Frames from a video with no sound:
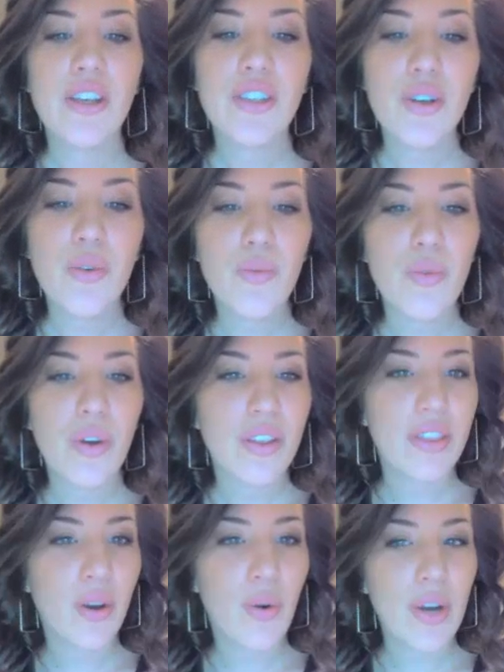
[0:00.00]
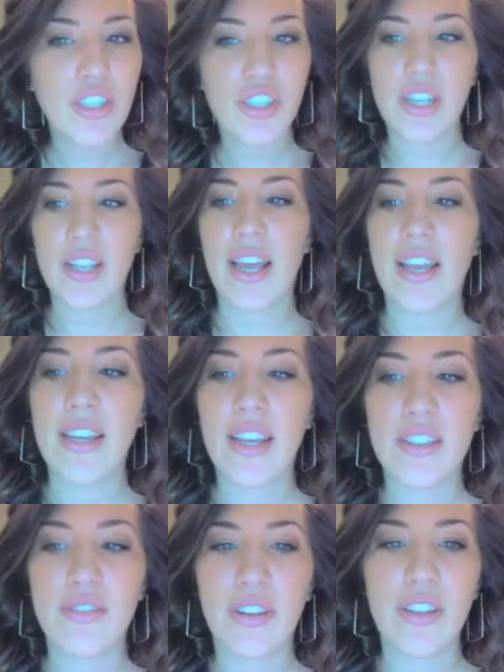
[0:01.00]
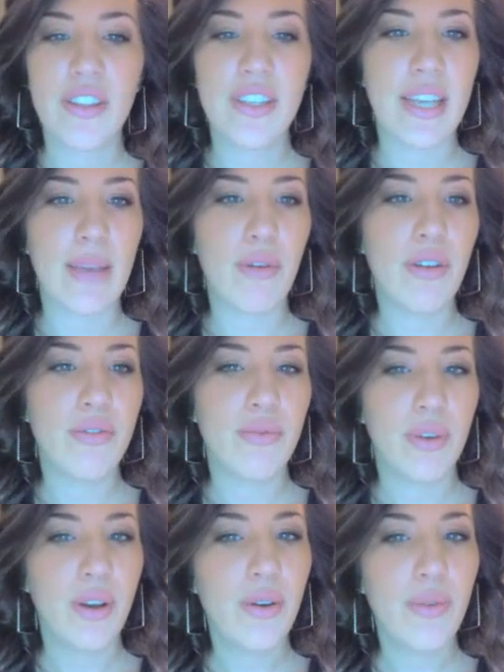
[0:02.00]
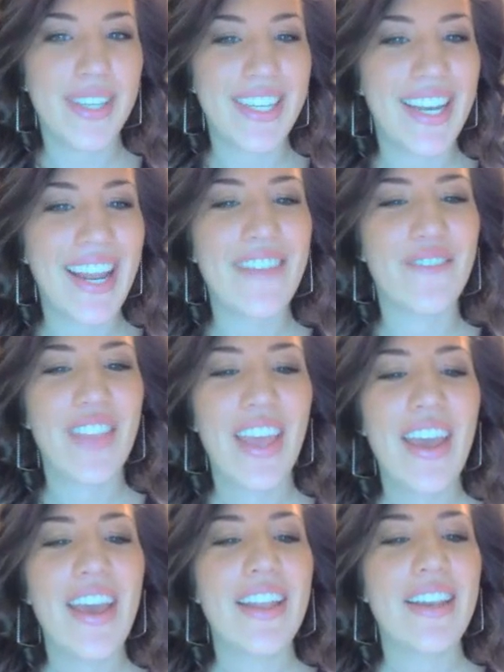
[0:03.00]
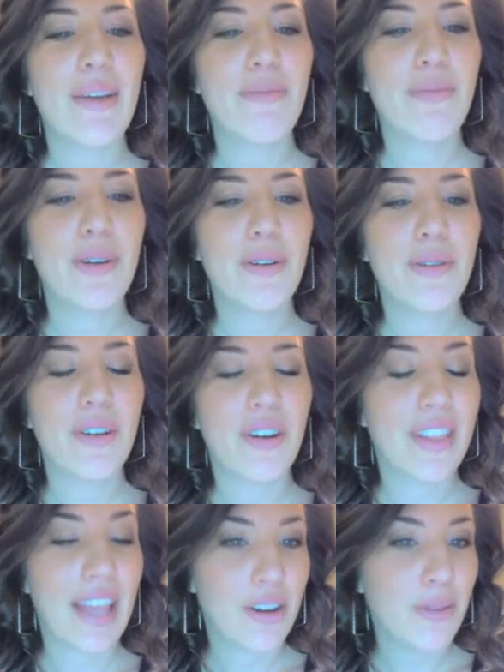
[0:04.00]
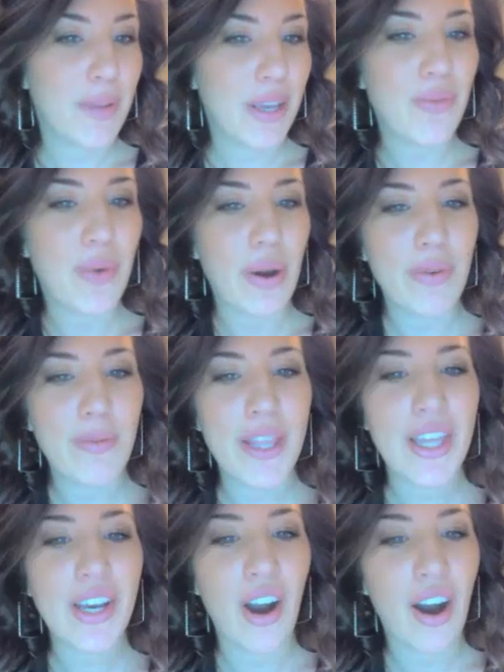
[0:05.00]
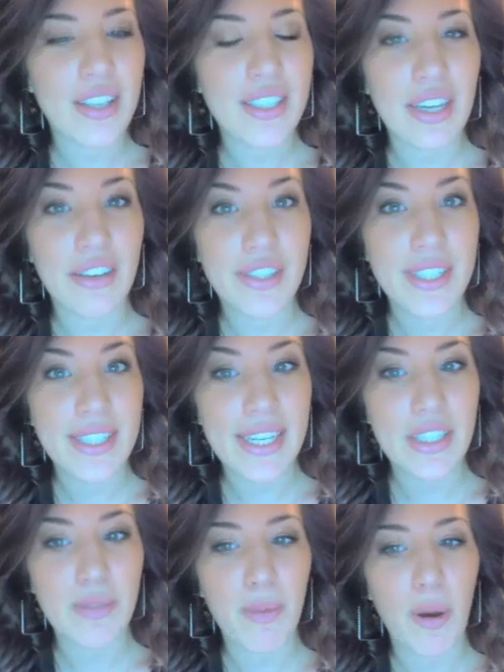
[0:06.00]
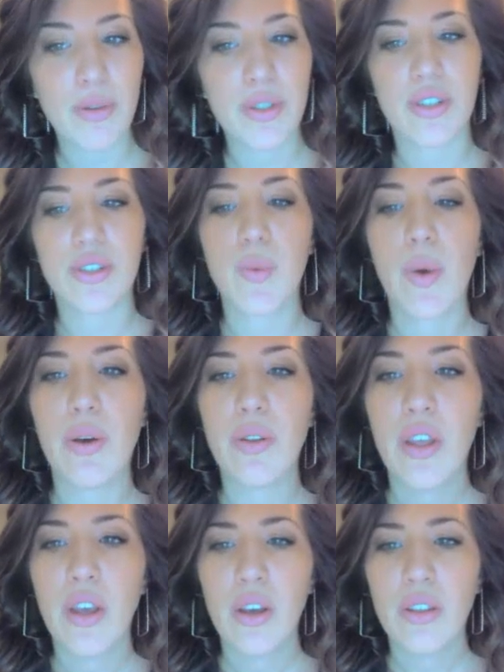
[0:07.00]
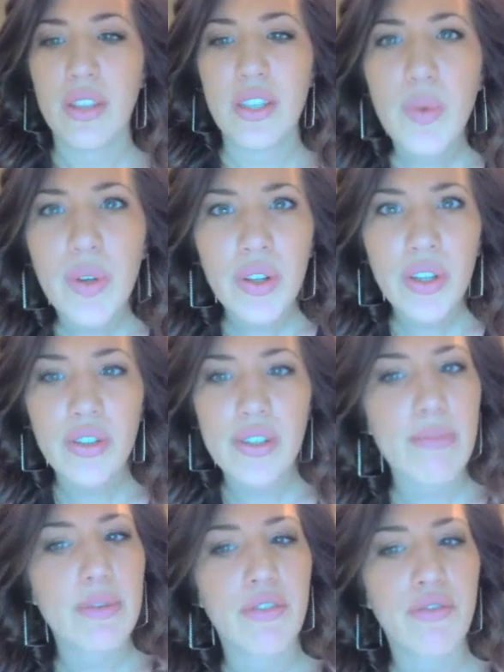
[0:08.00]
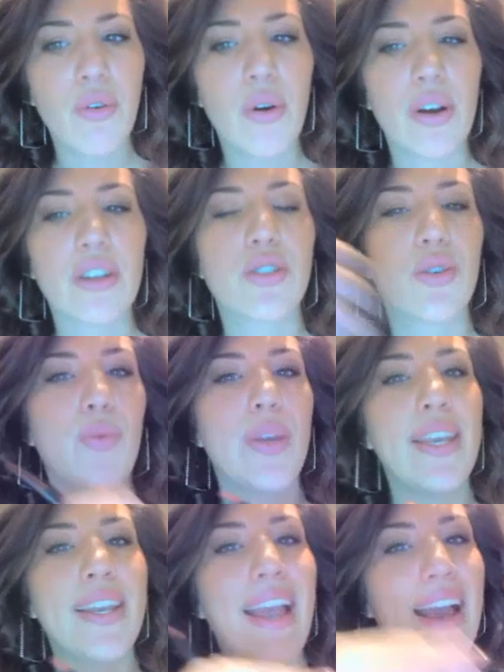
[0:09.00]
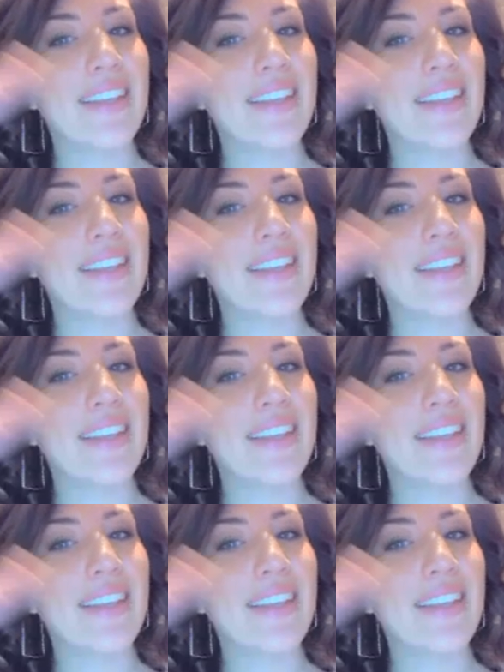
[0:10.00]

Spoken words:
So the question then is, fill out the table. Woohoo, we did it. Letter B, what would be the cost of 6 posters? Well, this one only goes up to 4, so we can